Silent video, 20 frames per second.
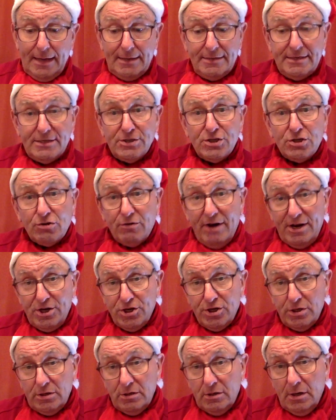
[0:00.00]

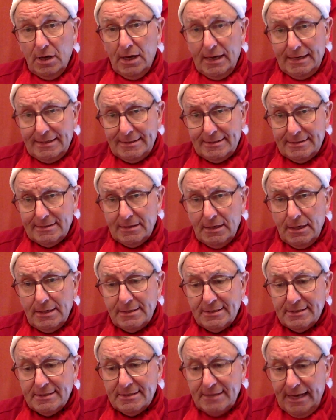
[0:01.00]
Discretion is
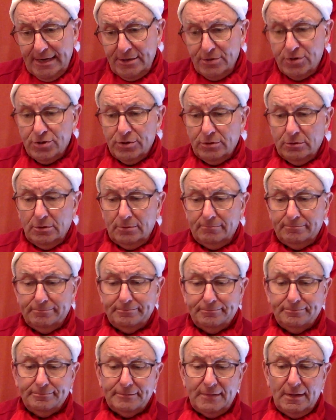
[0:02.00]
essential.
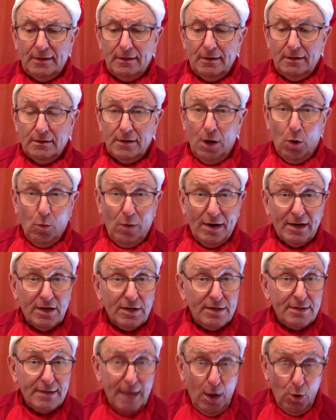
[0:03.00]
No one
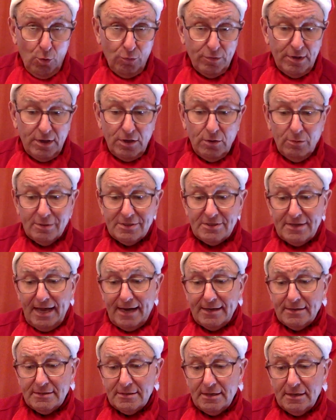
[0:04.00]
can know that you are
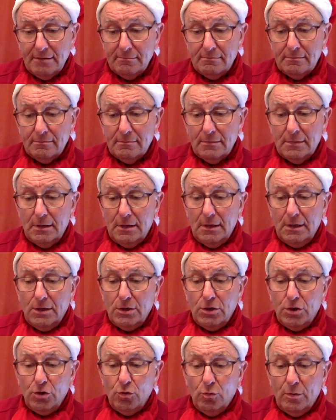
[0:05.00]
Santa.
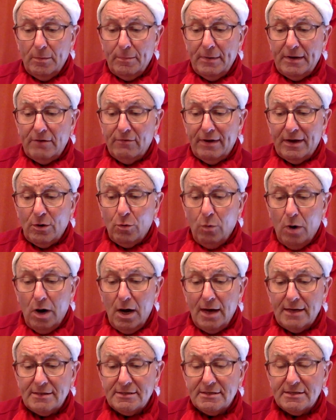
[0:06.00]
You will be
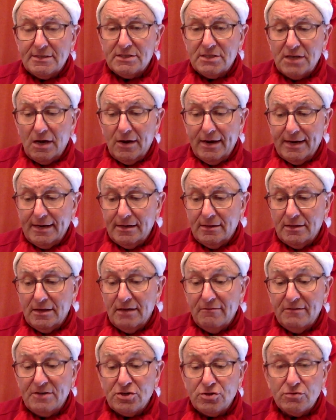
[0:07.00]
required to sign the
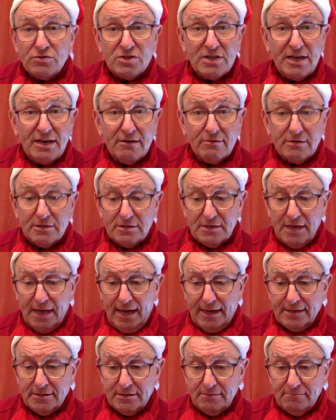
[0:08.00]
Official Secrets
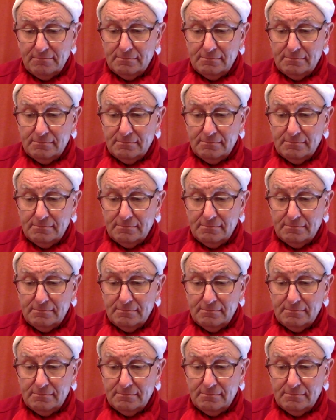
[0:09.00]
Act.